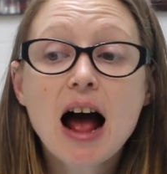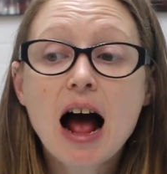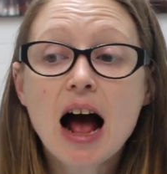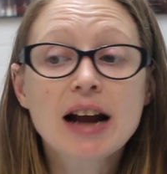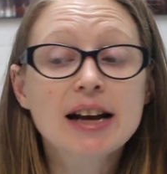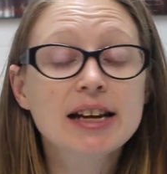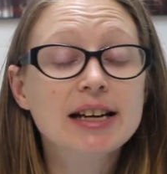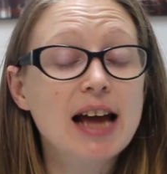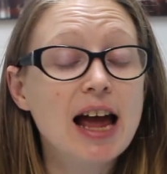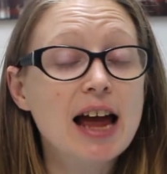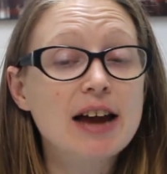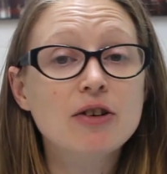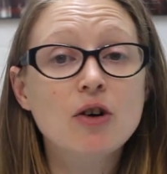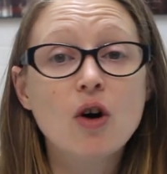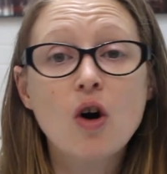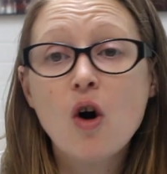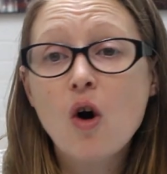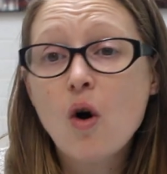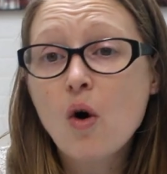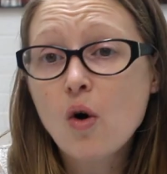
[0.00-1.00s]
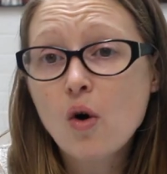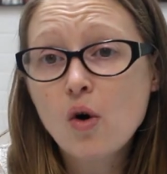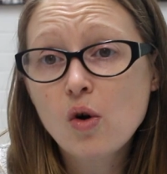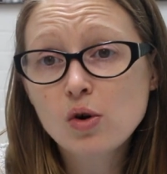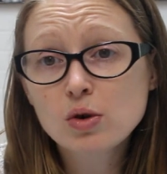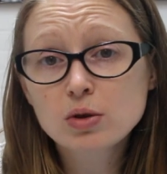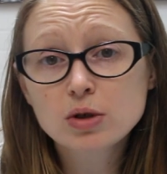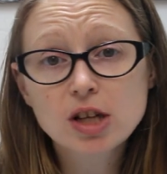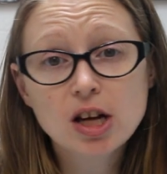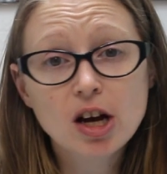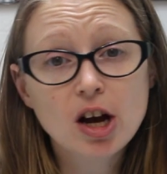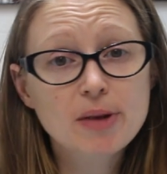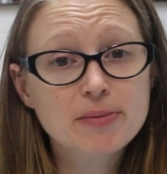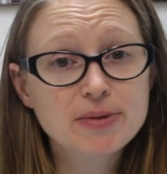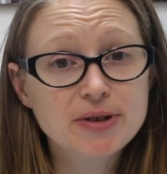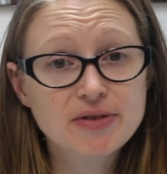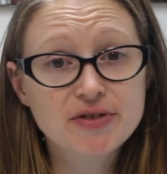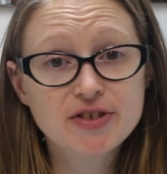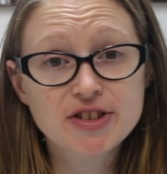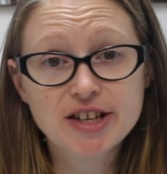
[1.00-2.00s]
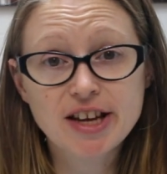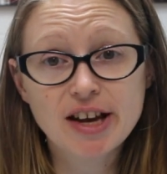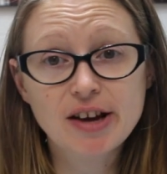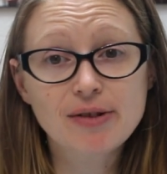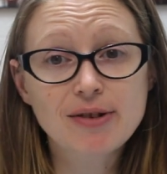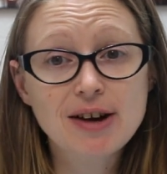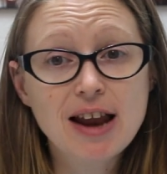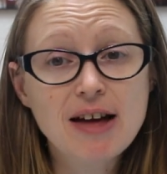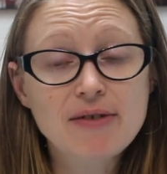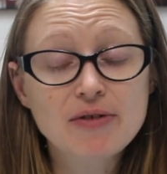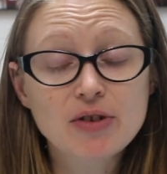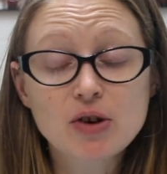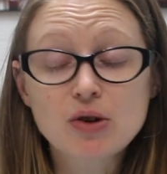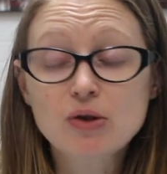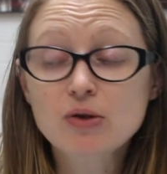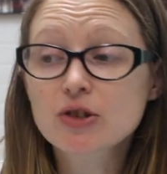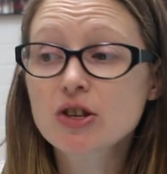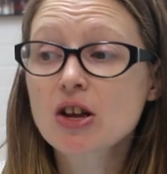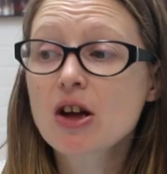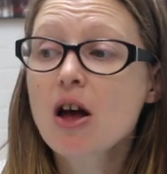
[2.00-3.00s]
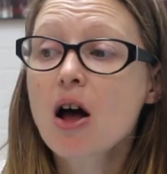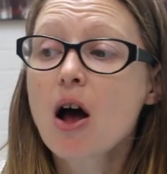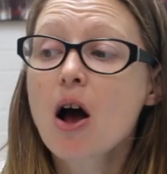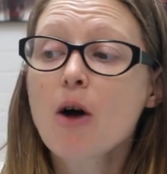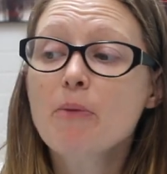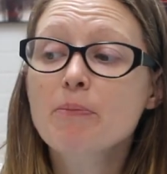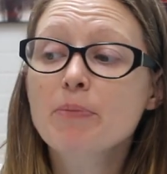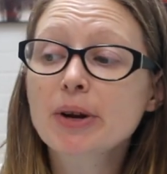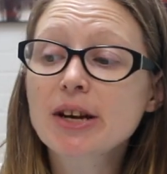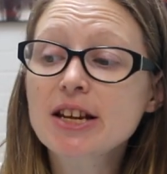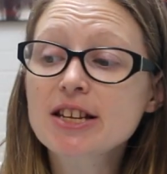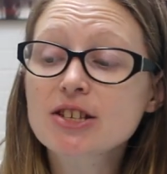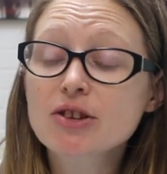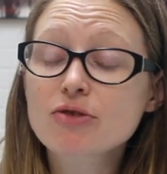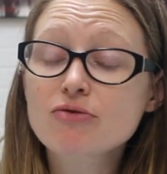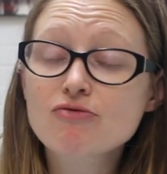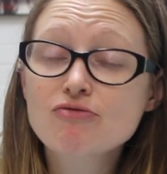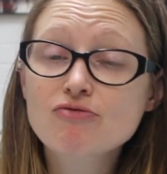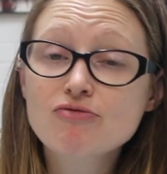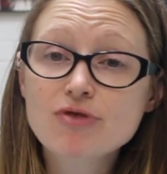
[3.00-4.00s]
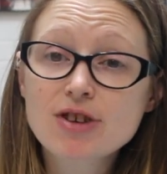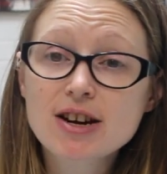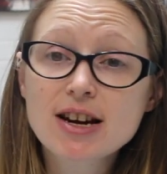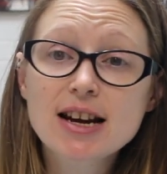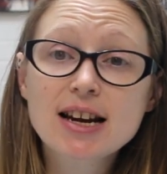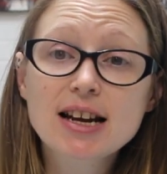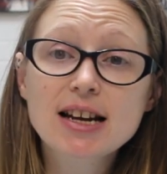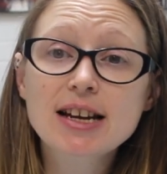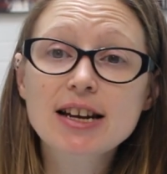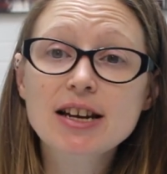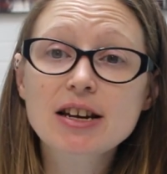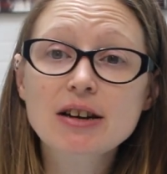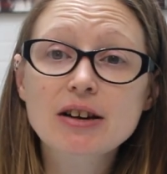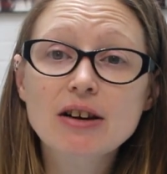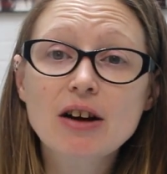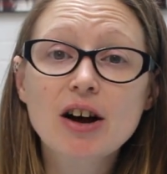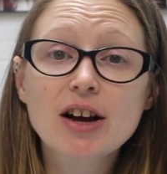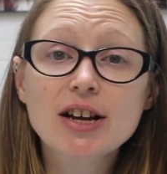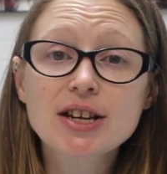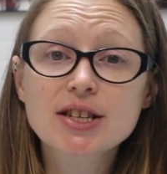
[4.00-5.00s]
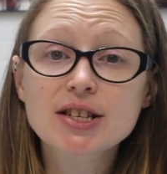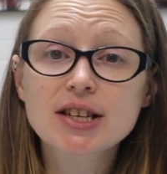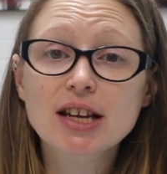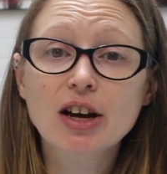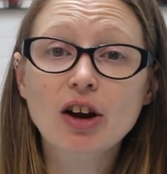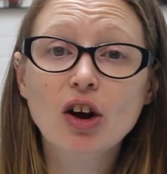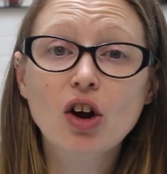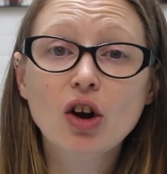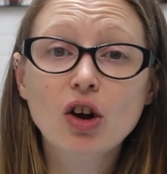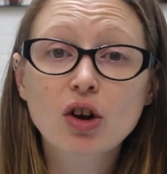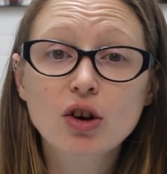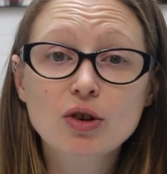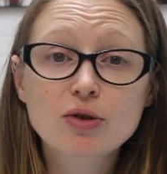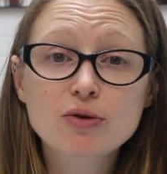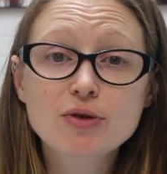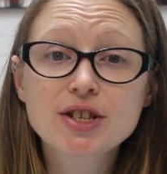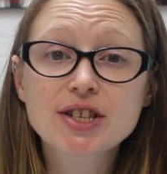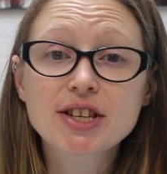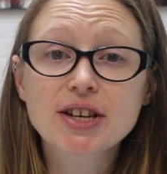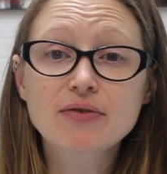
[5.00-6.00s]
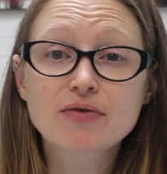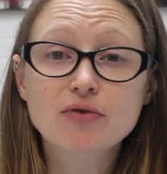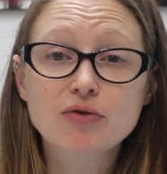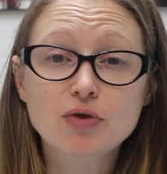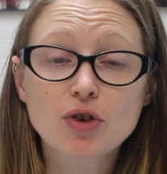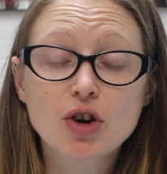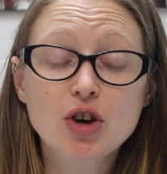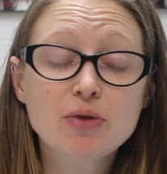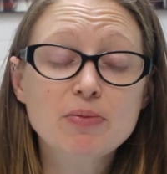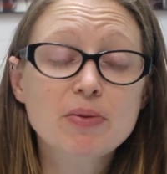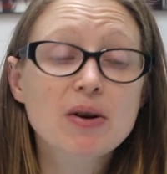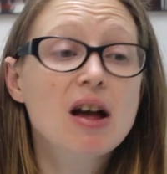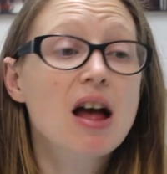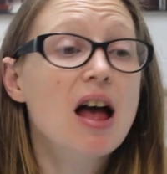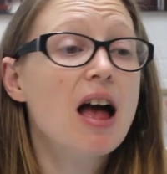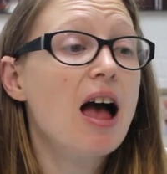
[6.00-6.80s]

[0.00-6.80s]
And again, all types of skill levels, but it's a really nice, inclusive group.